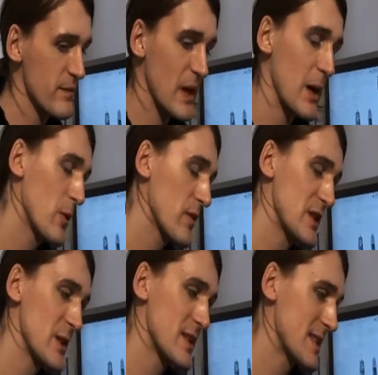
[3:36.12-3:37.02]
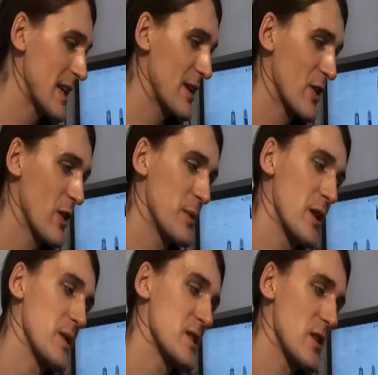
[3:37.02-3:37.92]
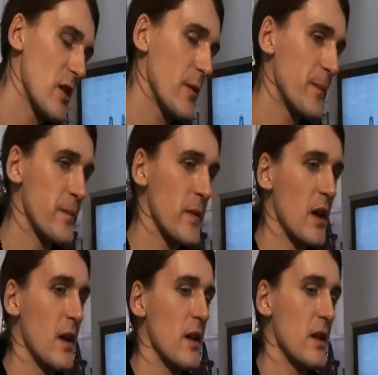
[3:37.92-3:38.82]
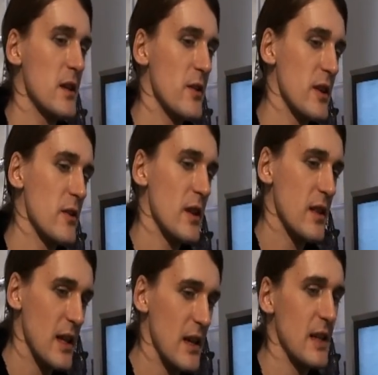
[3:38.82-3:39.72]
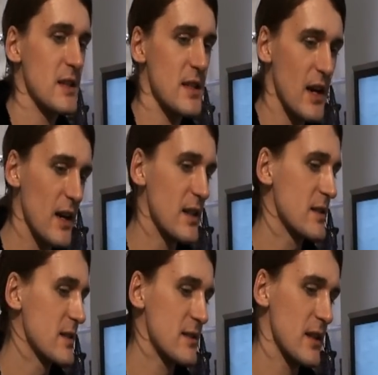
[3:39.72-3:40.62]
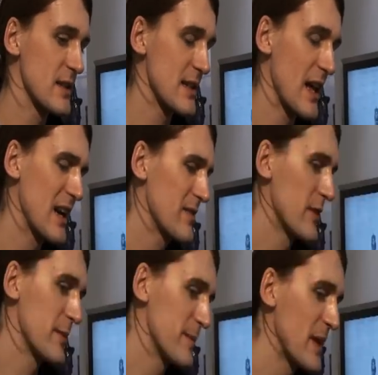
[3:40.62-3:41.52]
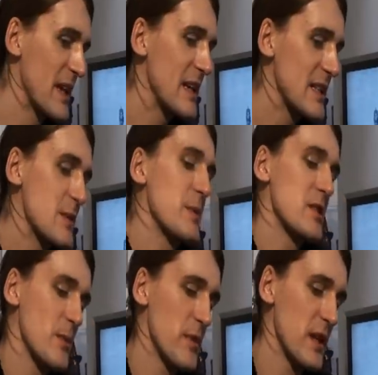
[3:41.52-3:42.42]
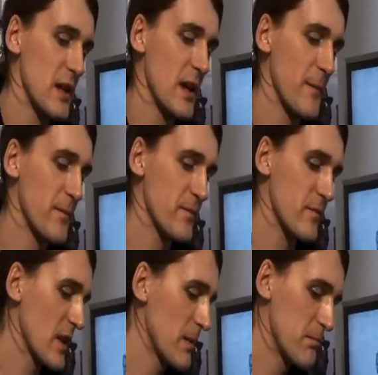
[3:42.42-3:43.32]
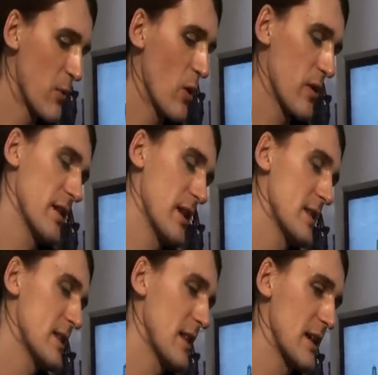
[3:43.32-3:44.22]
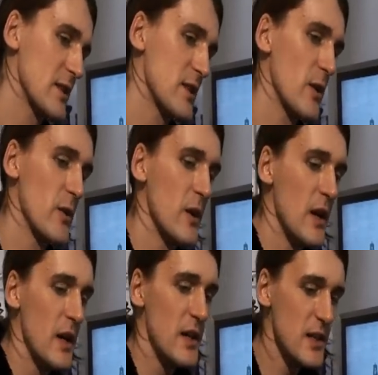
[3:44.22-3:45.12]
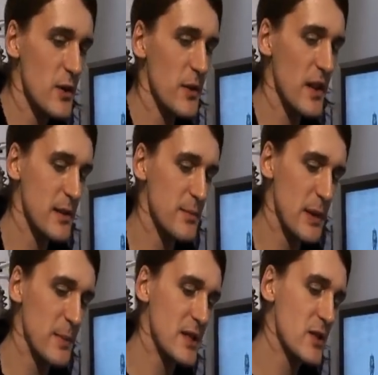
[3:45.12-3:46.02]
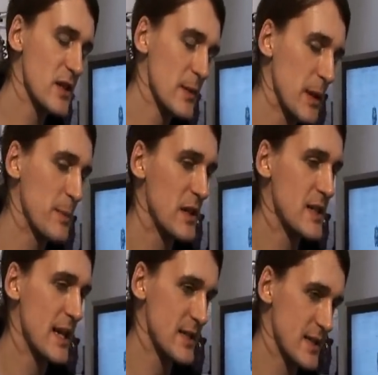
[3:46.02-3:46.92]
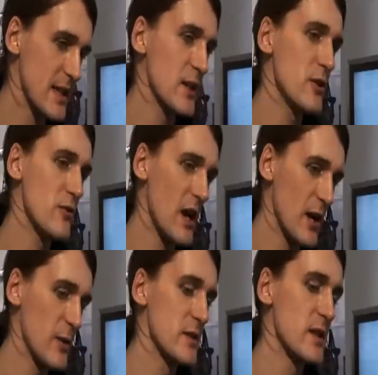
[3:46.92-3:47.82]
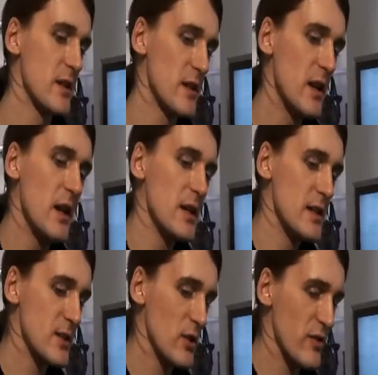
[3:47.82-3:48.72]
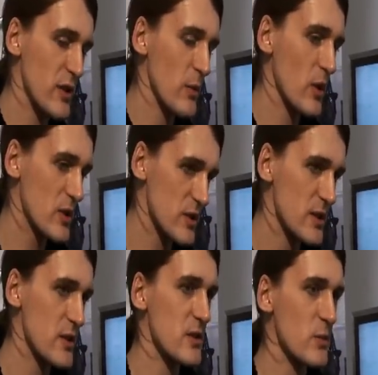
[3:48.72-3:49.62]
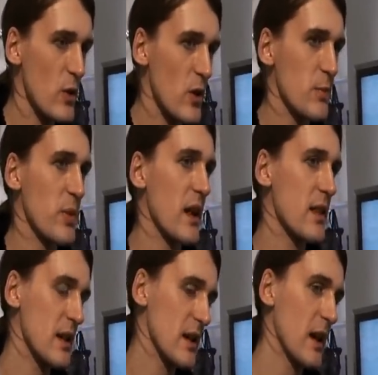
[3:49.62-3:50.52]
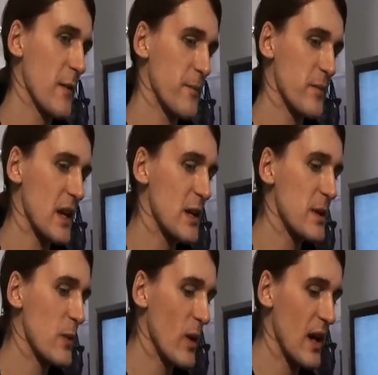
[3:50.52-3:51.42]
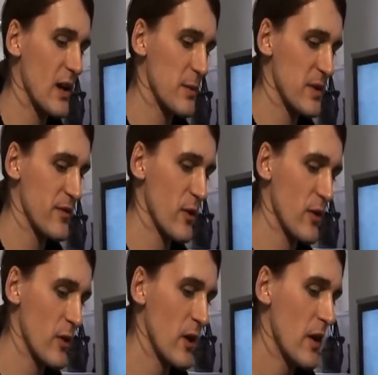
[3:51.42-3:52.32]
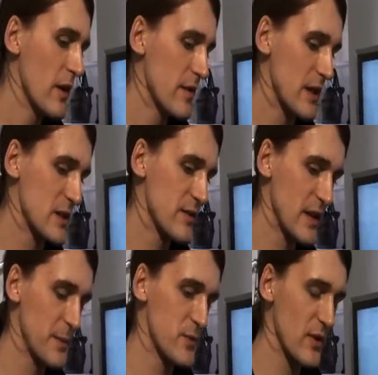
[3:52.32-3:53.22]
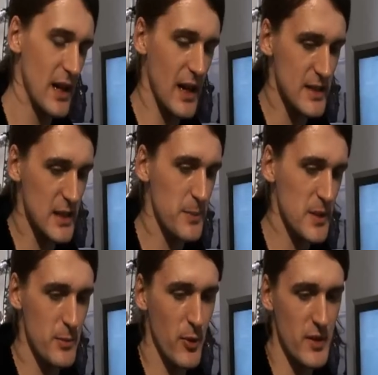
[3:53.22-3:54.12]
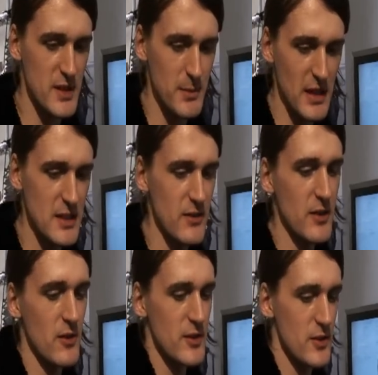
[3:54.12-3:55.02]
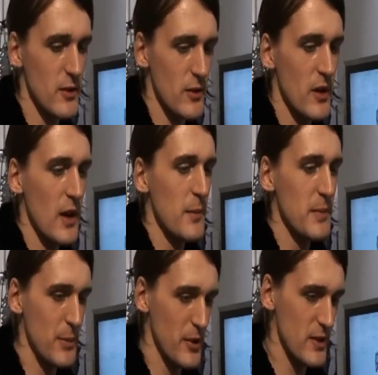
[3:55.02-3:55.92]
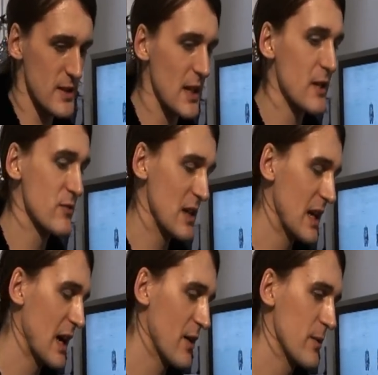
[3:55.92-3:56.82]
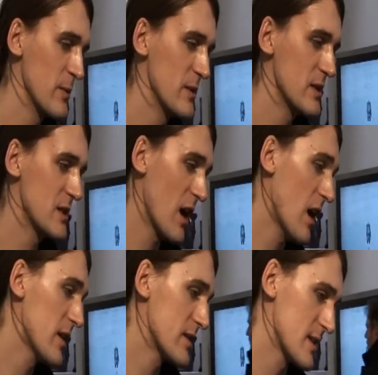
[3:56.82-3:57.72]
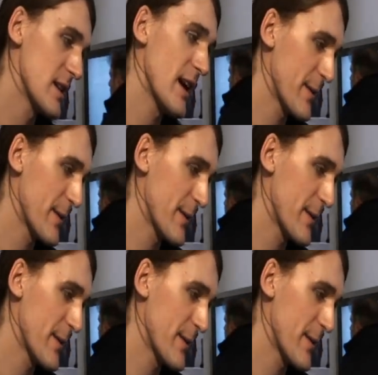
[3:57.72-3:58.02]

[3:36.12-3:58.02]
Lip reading: catwalk video on style.com. It's not, the only thing is that it's live, and it needs to be something more than that, I think. So, I think it's good that people are testing new ground and discovering what does and doesn't work, but I think it'll be a while before fashion film's really accepted, both as a media and also people understand really how to harness it,